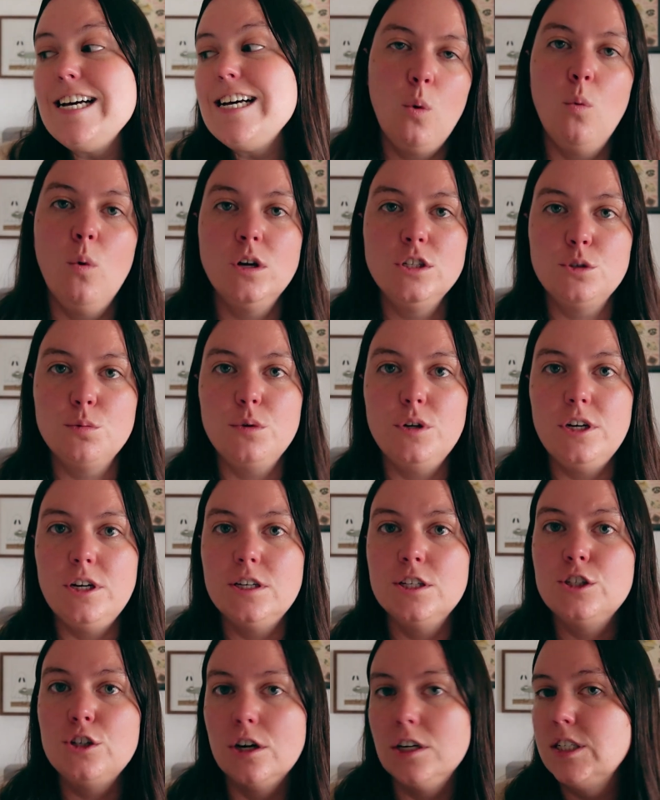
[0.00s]
Once we
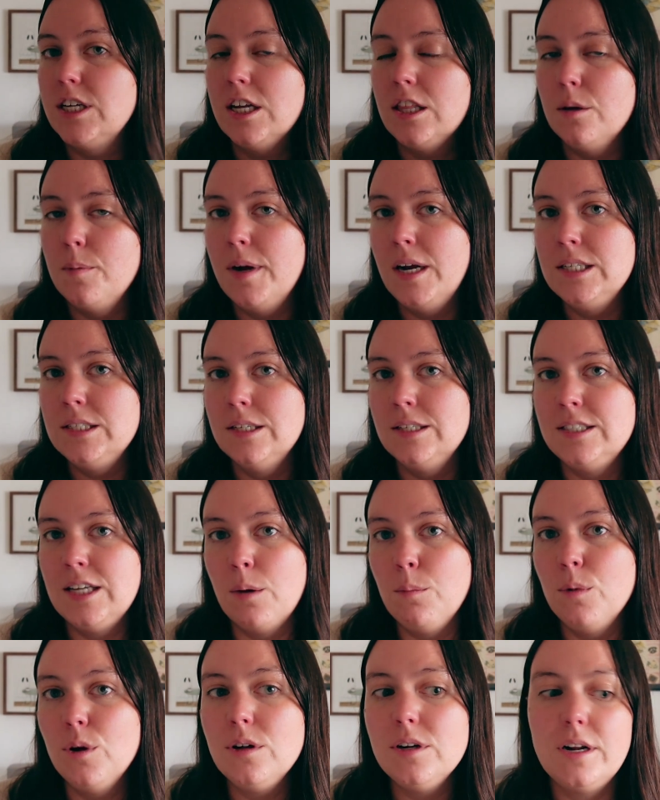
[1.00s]
start to get the pants
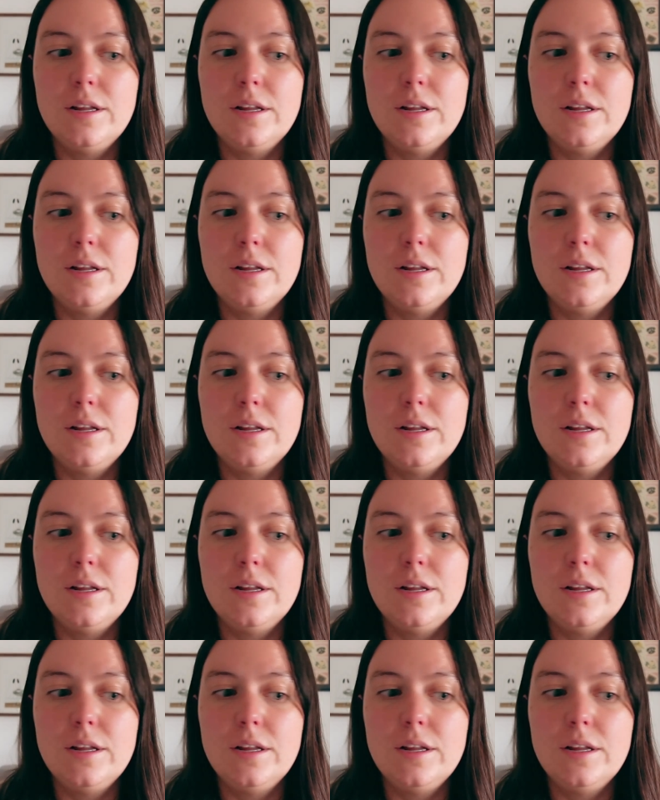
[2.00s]
assembled,